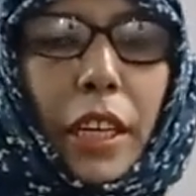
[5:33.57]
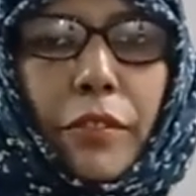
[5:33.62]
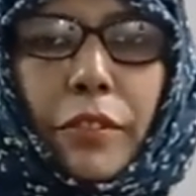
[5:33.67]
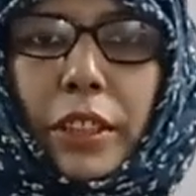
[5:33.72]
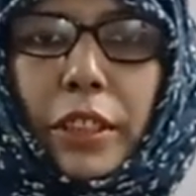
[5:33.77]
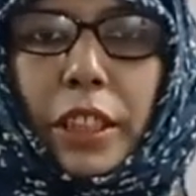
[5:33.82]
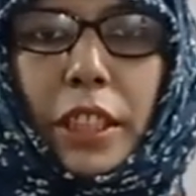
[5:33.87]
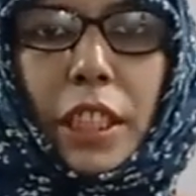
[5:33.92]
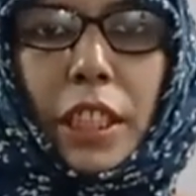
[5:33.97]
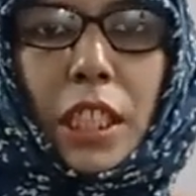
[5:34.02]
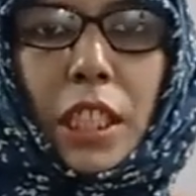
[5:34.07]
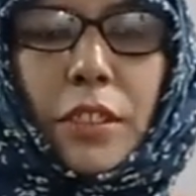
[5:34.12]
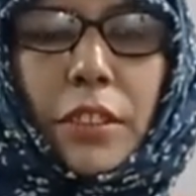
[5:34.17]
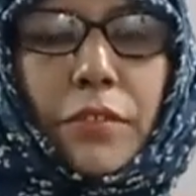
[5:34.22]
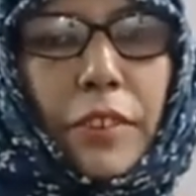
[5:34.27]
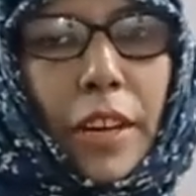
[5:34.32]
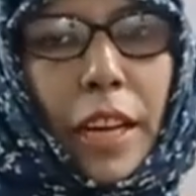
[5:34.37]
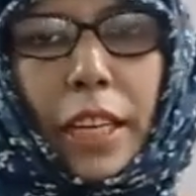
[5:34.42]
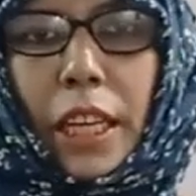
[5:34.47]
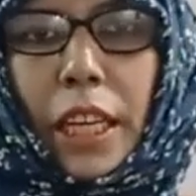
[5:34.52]
which
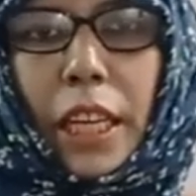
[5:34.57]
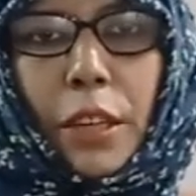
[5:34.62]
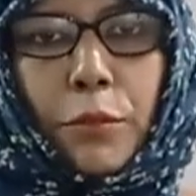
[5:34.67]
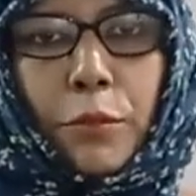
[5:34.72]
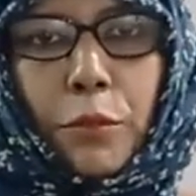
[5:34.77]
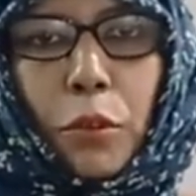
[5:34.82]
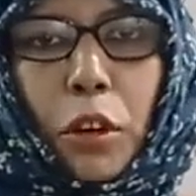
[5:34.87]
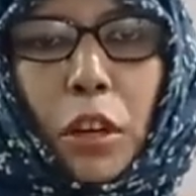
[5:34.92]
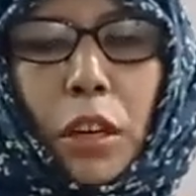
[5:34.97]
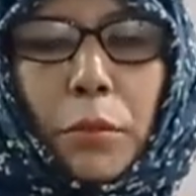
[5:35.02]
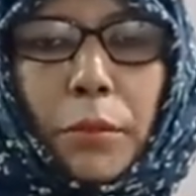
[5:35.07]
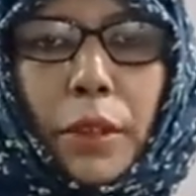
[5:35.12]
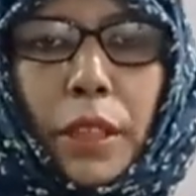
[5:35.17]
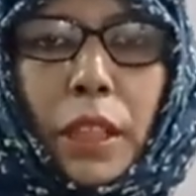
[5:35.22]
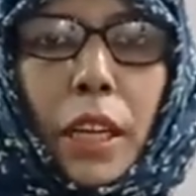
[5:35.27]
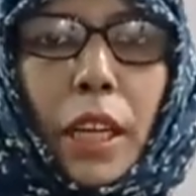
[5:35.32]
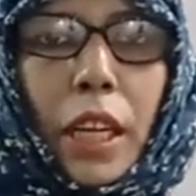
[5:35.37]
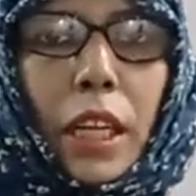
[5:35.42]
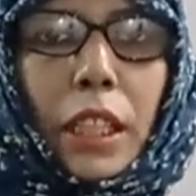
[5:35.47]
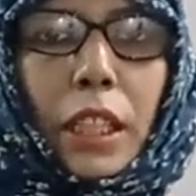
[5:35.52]
is very
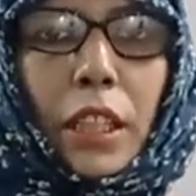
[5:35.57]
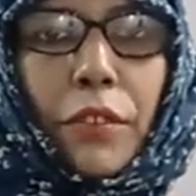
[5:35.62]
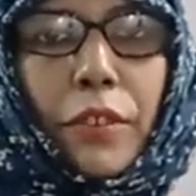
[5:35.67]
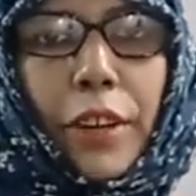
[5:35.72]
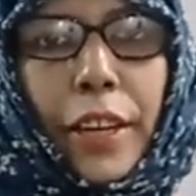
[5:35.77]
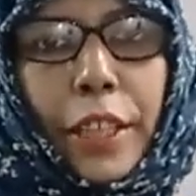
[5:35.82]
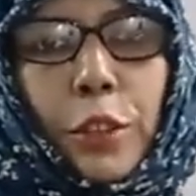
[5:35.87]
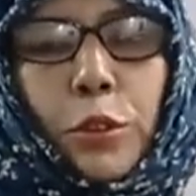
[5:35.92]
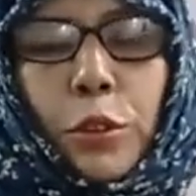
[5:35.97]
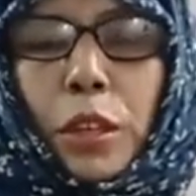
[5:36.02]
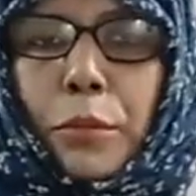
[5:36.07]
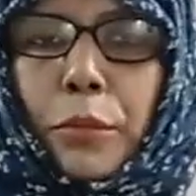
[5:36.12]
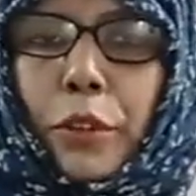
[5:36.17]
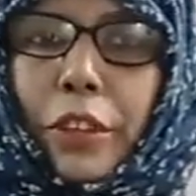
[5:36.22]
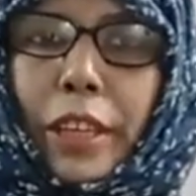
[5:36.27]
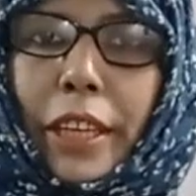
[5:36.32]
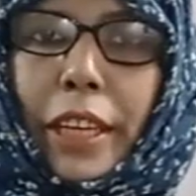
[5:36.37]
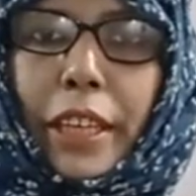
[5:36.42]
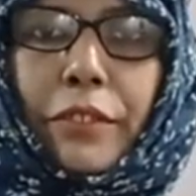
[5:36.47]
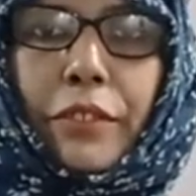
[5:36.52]
informal, the way you
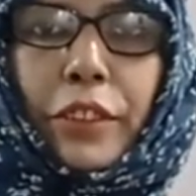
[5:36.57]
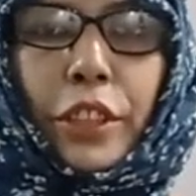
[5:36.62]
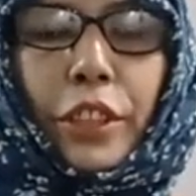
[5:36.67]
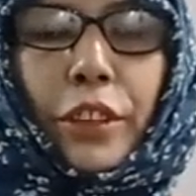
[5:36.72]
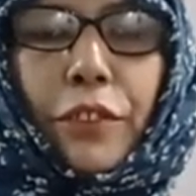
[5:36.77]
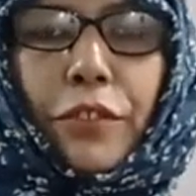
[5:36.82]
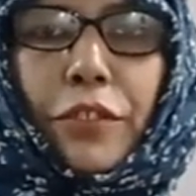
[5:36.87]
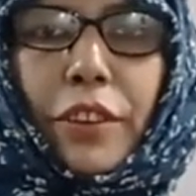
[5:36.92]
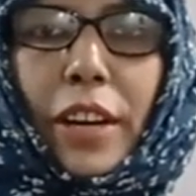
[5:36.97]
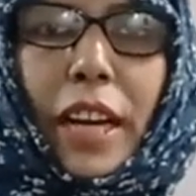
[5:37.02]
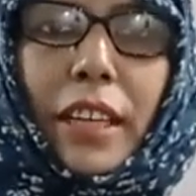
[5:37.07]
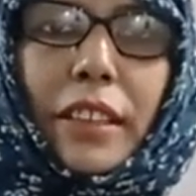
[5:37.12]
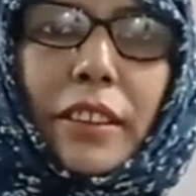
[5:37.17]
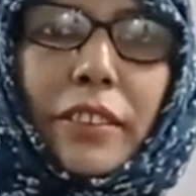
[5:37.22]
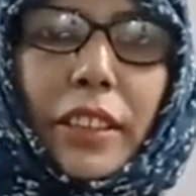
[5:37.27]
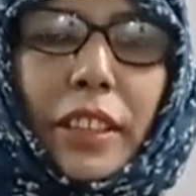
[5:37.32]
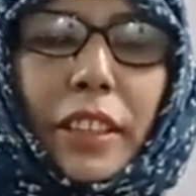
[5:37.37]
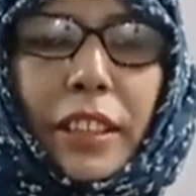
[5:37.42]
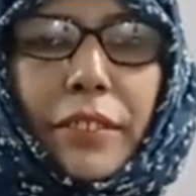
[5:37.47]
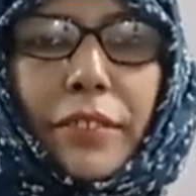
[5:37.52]
communicate with your
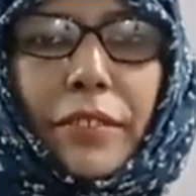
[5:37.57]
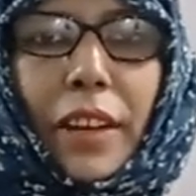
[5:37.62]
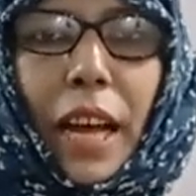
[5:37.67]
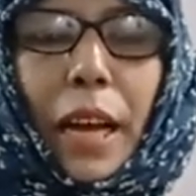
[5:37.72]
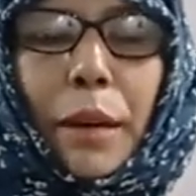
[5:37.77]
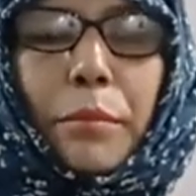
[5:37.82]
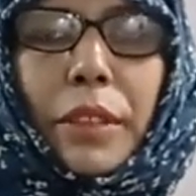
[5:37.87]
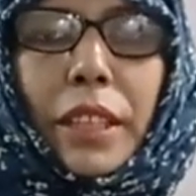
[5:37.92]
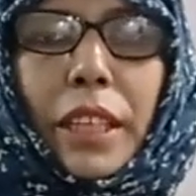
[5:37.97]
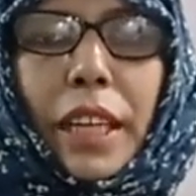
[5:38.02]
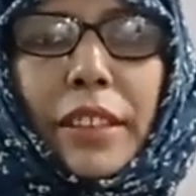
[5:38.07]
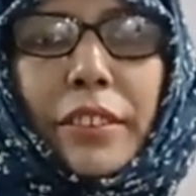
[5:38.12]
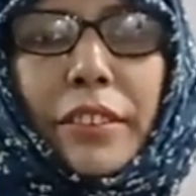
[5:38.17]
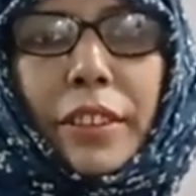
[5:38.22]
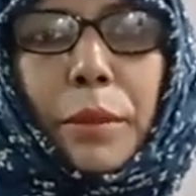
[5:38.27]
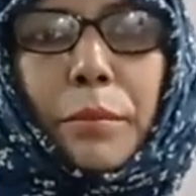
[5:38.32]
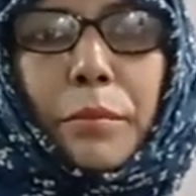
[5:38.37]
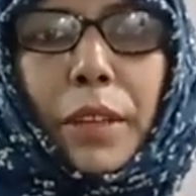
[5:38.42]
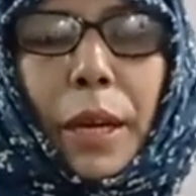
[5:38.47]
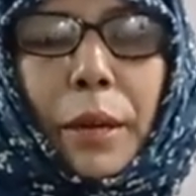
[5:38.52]
friends and the family and
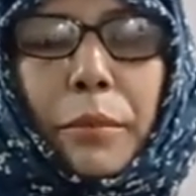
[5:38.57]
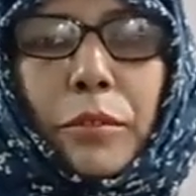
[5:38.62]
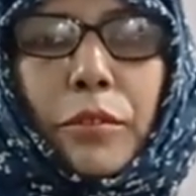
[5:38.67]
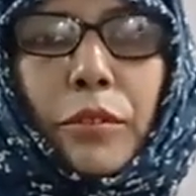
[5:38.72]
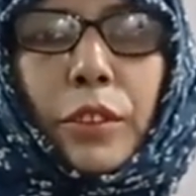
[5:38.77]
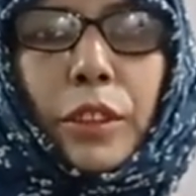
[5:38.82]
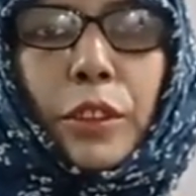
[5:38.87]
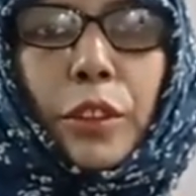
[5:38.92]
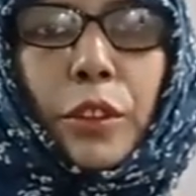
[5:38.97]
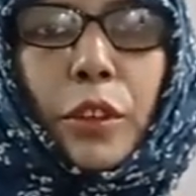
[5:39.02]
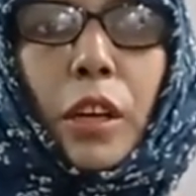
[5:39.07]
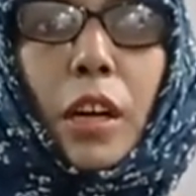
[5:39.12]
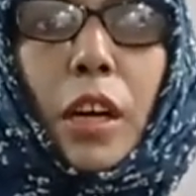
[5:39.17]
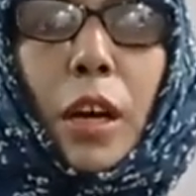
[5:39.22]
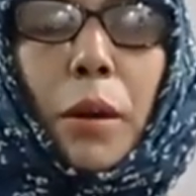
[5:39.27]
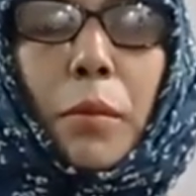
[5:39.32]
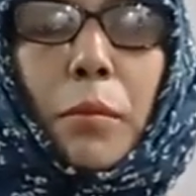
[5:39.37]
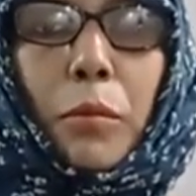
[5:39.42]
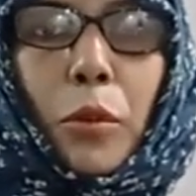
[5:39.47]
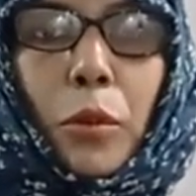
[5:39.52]
sometimes with your
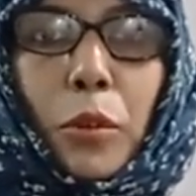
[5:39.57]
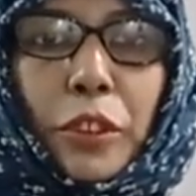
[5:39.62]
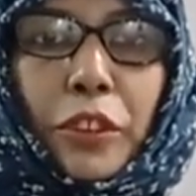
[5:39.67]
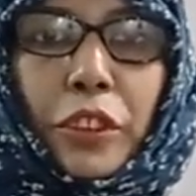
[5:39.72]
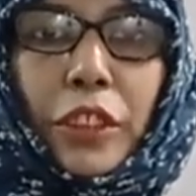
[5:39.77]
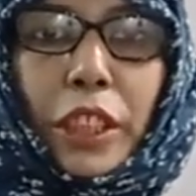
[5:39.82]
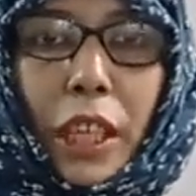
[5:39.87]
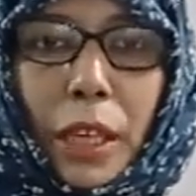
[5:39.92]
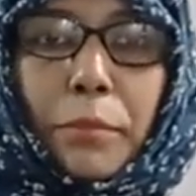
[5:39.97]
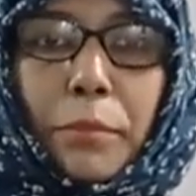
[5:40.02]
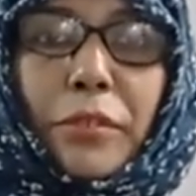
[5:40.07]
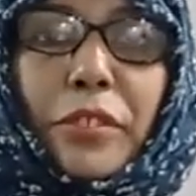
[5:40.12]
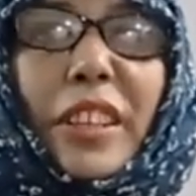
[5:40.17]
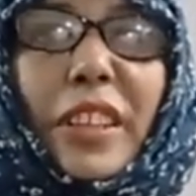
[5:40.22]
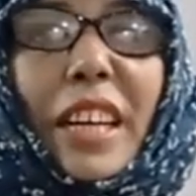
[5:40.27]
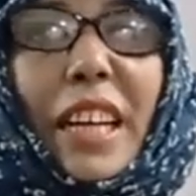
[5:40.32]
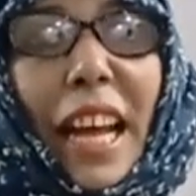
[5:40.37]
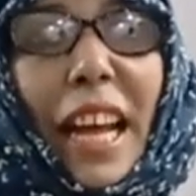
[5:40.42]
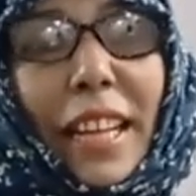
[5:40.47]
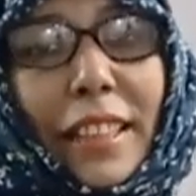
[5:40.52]
most chums,
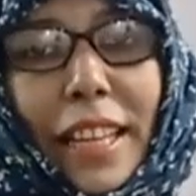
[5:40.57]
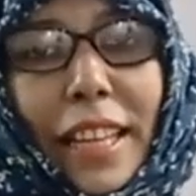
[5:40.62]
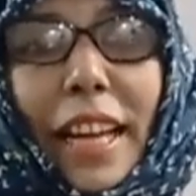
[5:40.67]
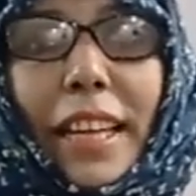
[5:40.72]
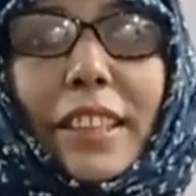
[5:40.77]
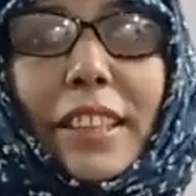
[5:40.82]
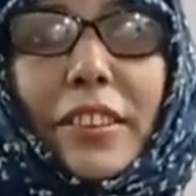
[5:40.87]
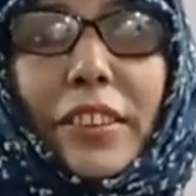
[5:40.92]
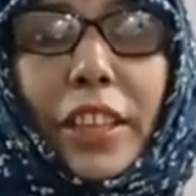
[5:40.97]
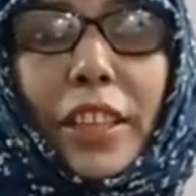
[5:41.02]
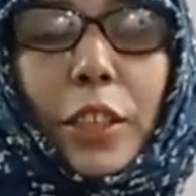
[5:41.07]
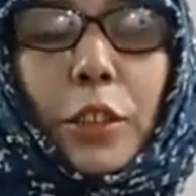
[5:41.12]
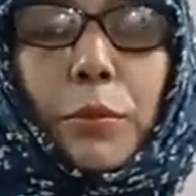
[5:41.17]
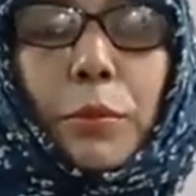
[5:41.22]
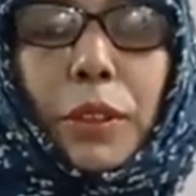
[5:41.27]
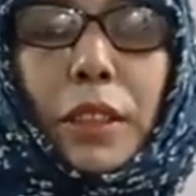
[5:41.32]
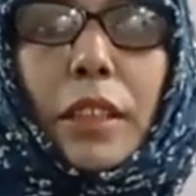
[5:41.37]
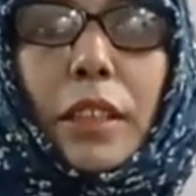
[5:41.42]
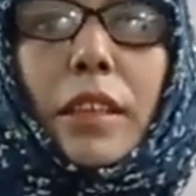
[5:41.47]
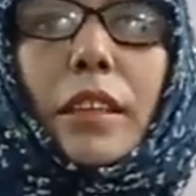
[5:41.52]
and that is said to
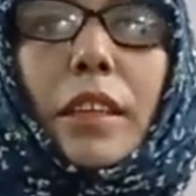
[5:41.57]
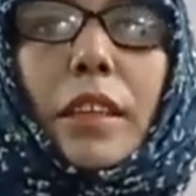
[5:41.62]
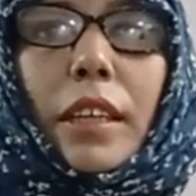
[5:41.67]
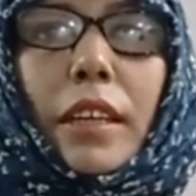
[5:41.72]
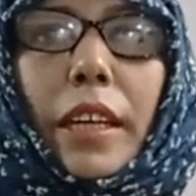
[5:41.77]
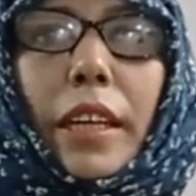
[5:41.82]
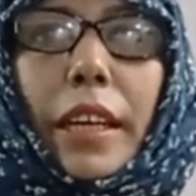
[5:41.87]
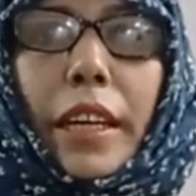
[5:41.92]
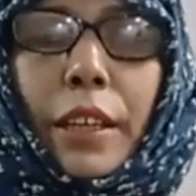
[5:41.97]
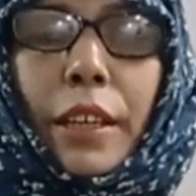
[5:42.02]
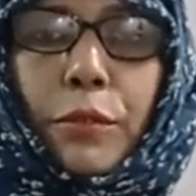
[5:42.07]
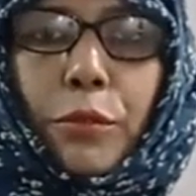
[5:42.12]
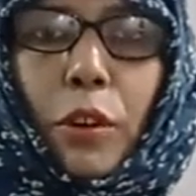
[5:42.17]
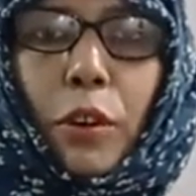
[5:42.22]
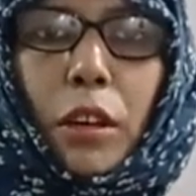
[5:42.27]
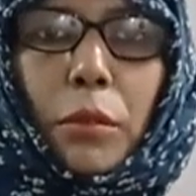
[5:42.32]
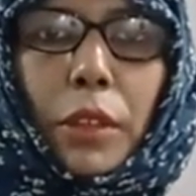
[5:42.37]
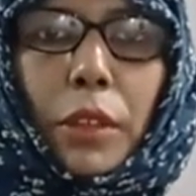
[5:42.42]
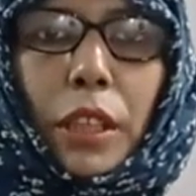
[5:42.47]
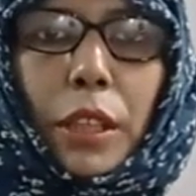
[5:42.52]
be the
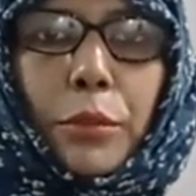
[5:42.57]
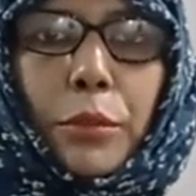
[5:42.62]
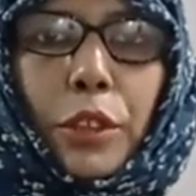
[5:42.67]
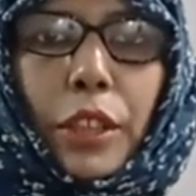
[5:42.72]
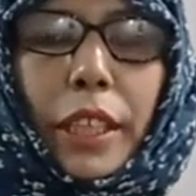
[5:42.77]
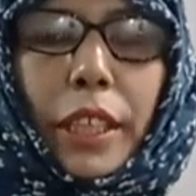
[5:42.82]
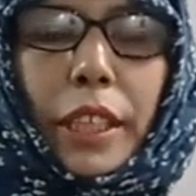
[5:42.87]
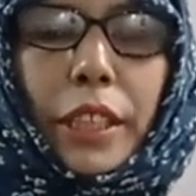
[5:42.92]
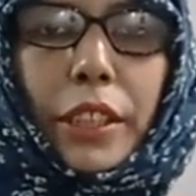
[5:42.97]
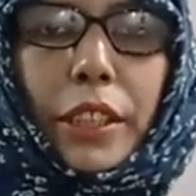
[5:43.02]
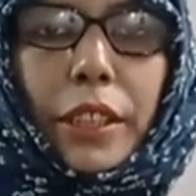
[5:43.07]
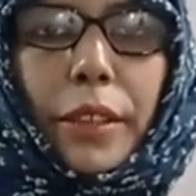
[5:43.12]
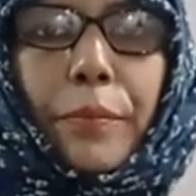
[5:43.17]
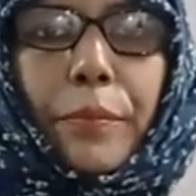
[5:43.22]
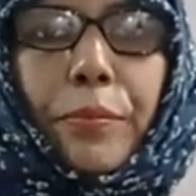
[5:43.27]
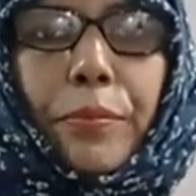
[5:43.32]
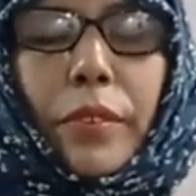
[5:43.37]
informal communication.